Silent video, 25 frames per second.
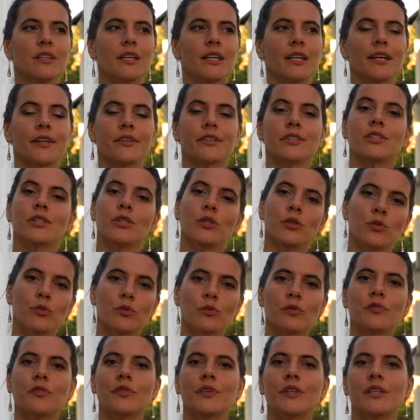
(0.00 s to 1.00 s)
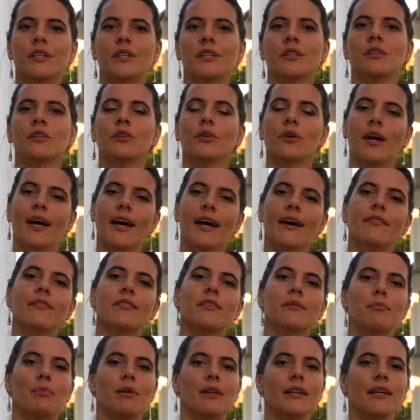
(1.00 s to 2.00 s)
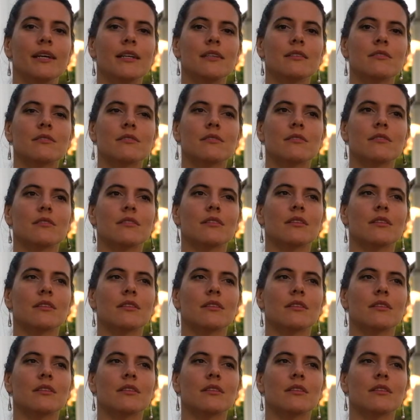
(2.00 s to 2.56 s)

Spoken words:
that actually you do fit in, you have a place,